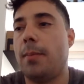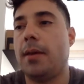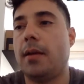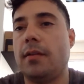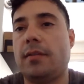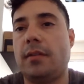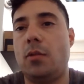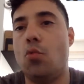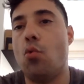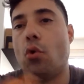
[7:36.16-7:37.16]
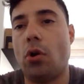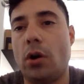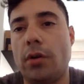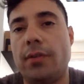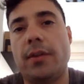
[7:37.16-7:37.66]
Because the
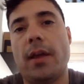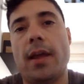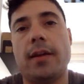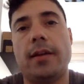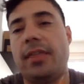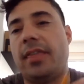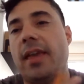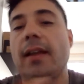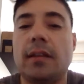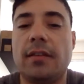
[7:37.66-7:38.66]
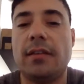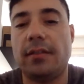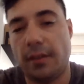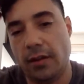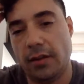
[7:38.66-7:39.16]
word and the
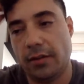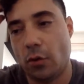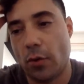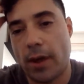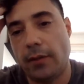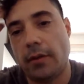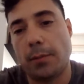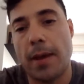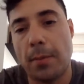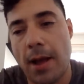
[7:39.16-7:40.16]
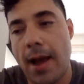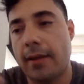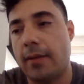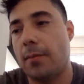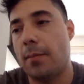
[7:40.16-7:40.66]
sentences is located in my
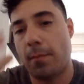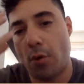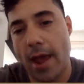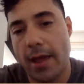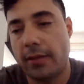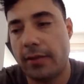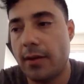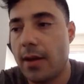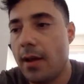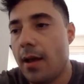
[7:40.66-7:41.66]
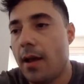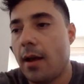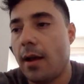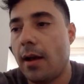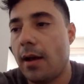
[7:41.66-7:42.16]
mind, my breath.
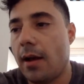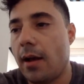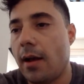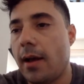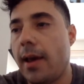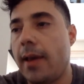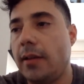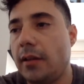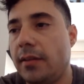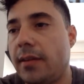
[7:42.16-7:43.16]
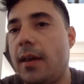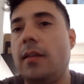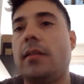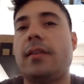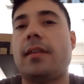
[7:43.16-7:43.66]
In this
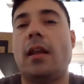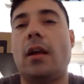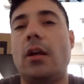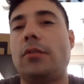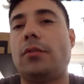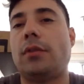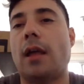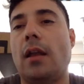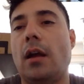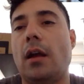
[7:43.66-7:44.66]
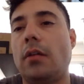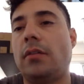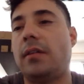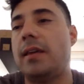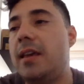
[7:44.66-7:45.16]
case, it's a
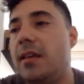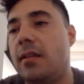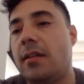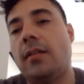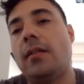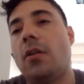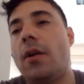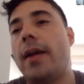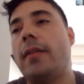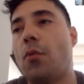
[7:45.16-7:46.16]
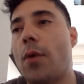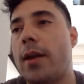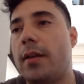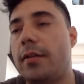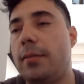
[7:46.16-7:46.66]
lot easier, right?
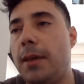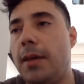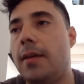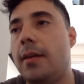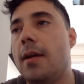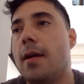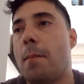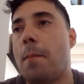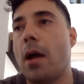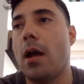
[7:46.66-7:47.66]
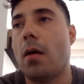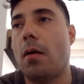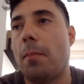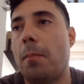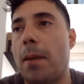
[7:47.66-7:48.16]
When I speak,
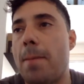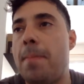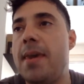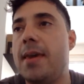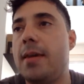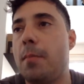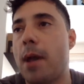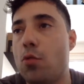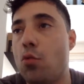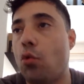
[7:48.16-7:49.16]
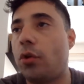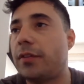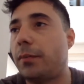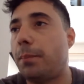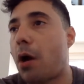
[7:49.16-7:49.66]
my
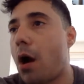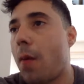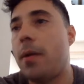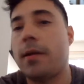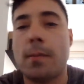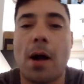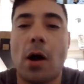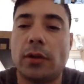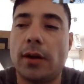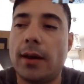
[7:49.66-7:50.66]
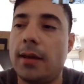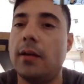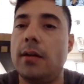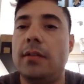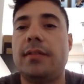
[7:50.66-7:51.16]
worst problem about the
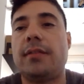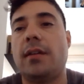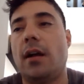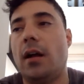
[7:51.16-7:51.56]
English